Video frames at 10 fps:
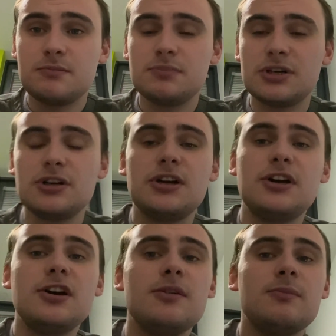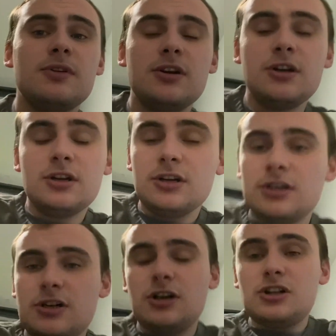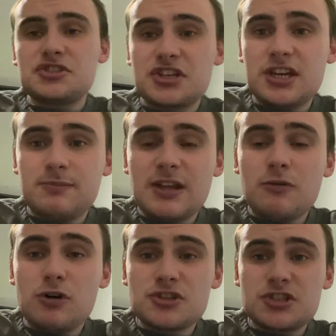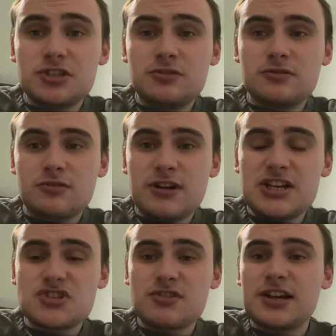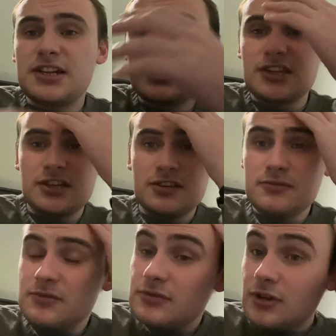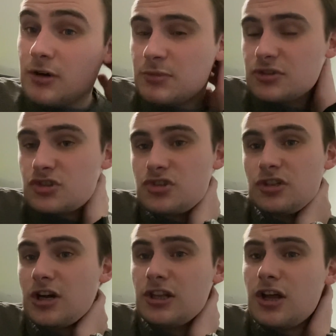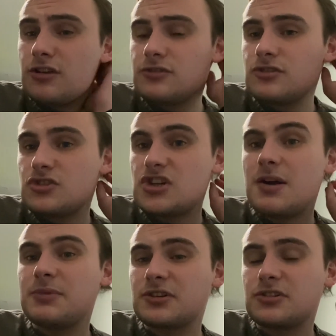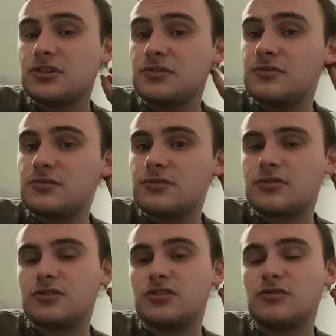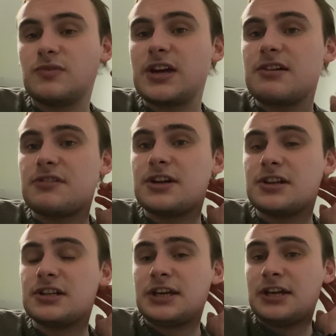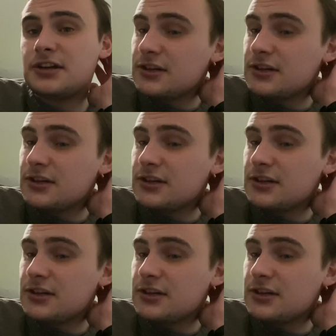But all the same, that was a great strike. Not a lot Chapman could have done with that really.